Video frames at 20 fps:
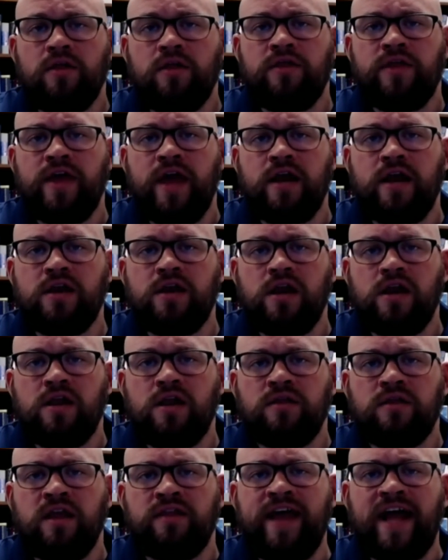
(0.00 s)
then
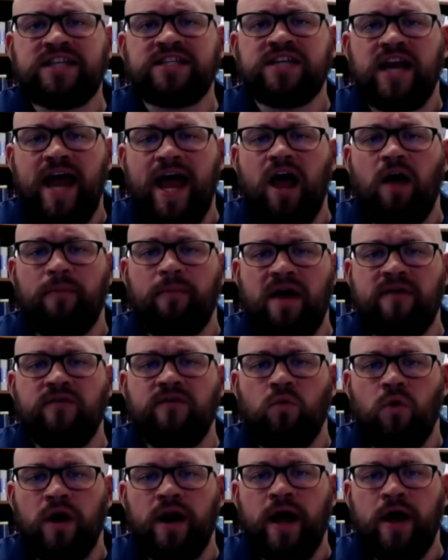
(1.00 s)
that's going to help
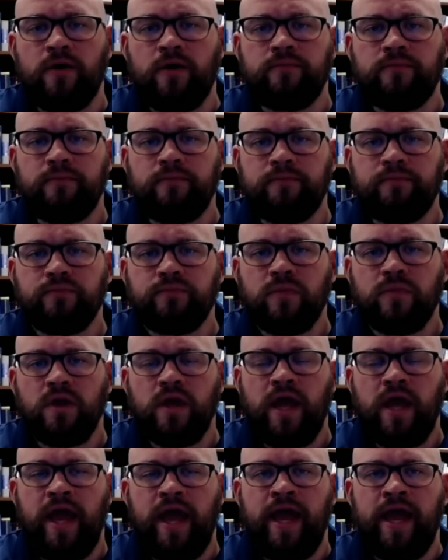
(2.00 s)
everyone out.
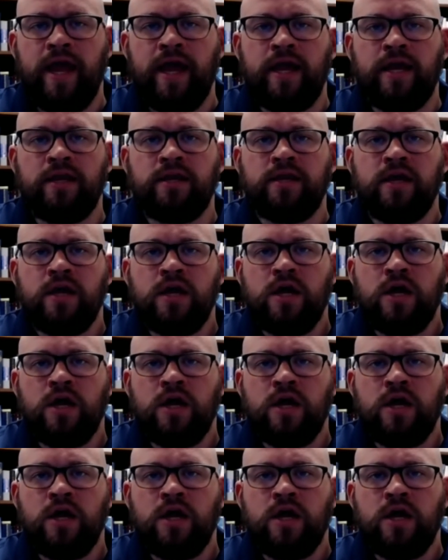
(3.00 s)
And